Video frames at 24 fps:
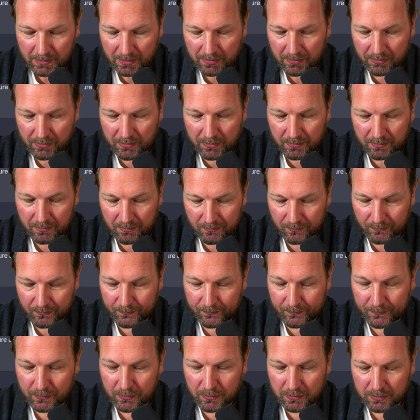the
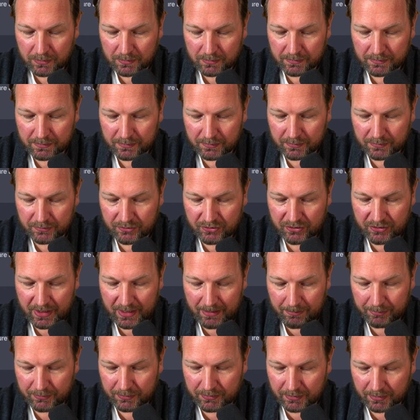full
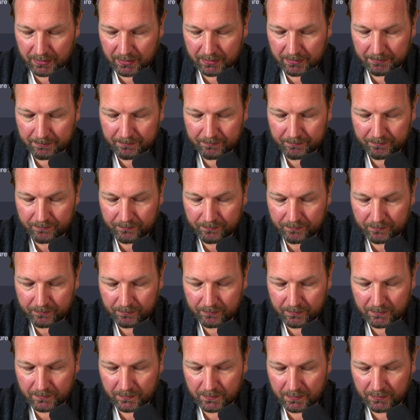chapter
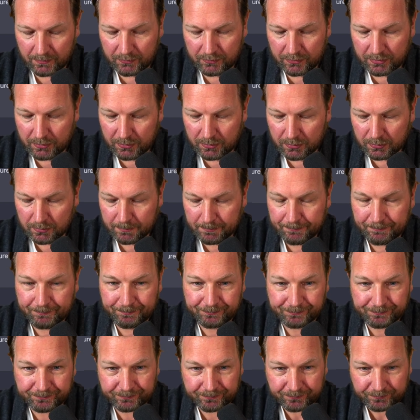2.
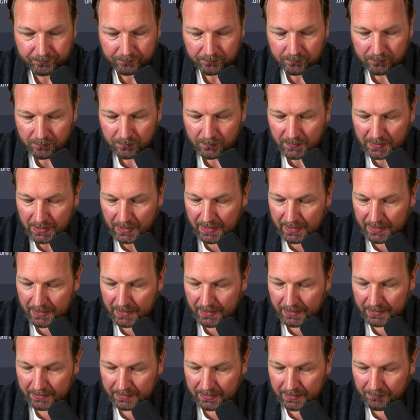And then
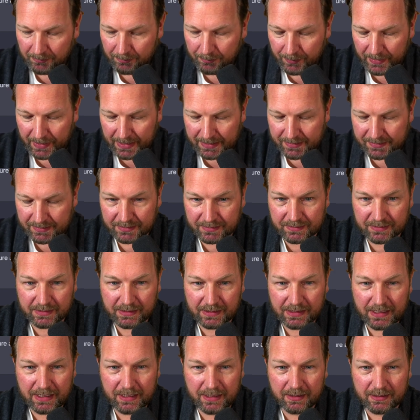I can paste this in
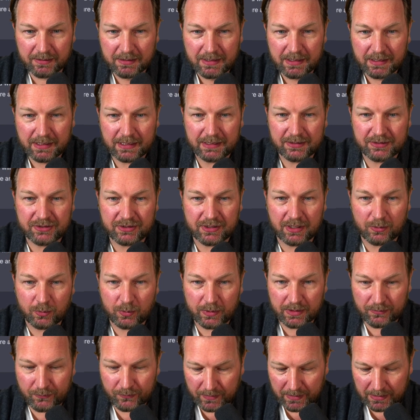here, getting started
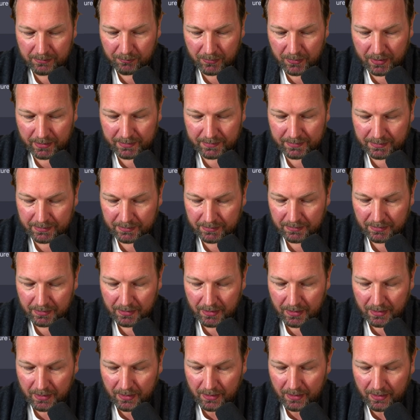with affiliate marketing
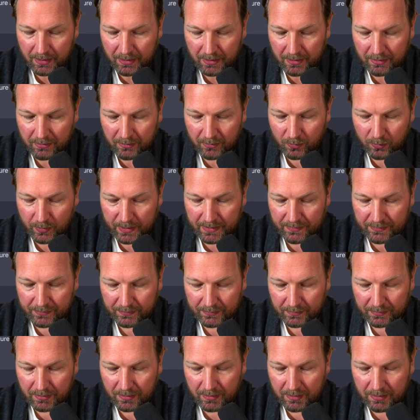with
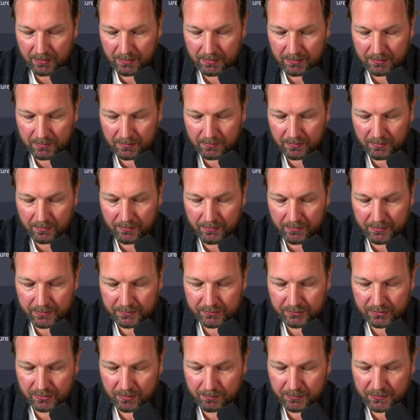all the
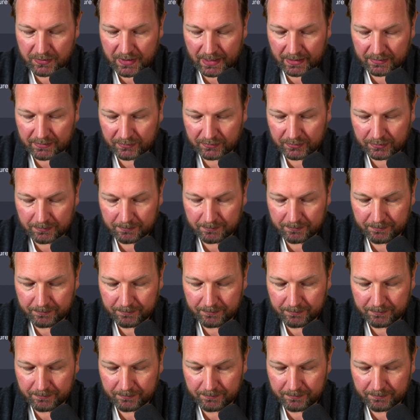subjects